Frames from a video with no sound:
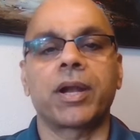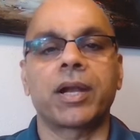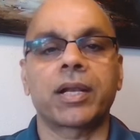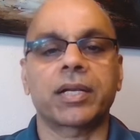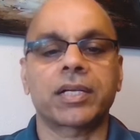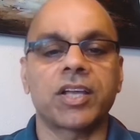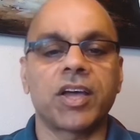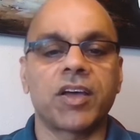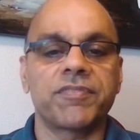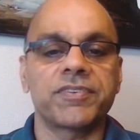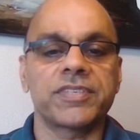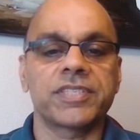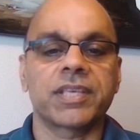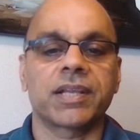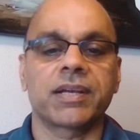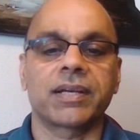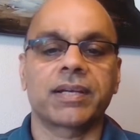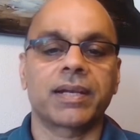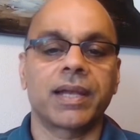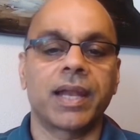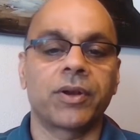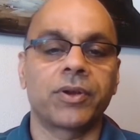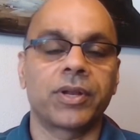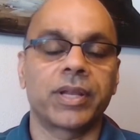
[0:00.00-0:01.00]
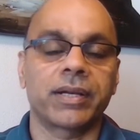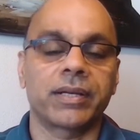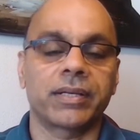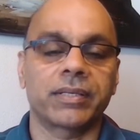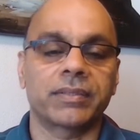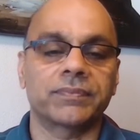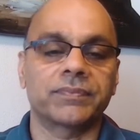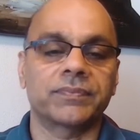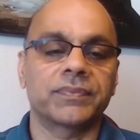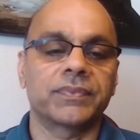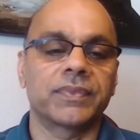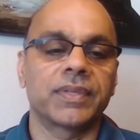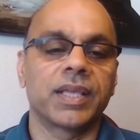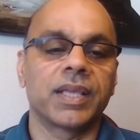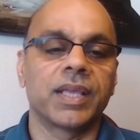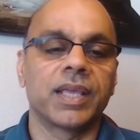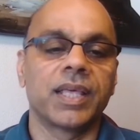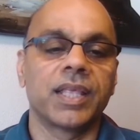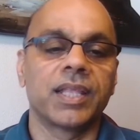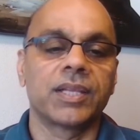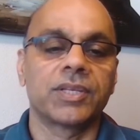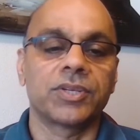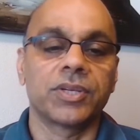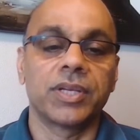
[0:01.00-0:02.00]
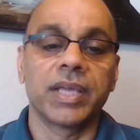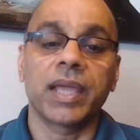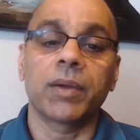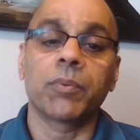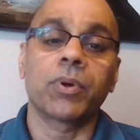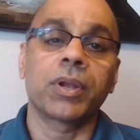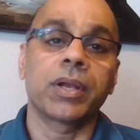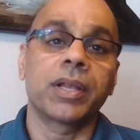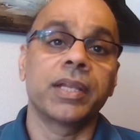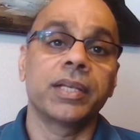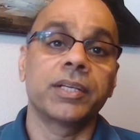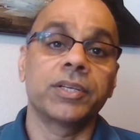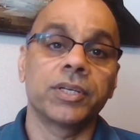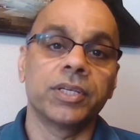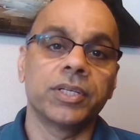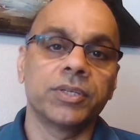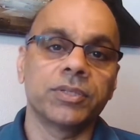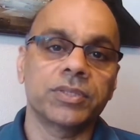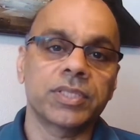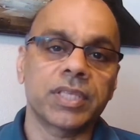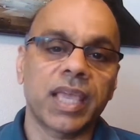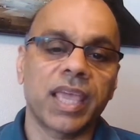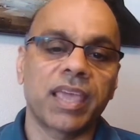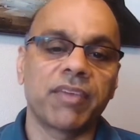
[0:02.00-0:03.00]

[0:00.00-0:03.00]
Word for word: Product Officer at Cloudera. Today I want to introduce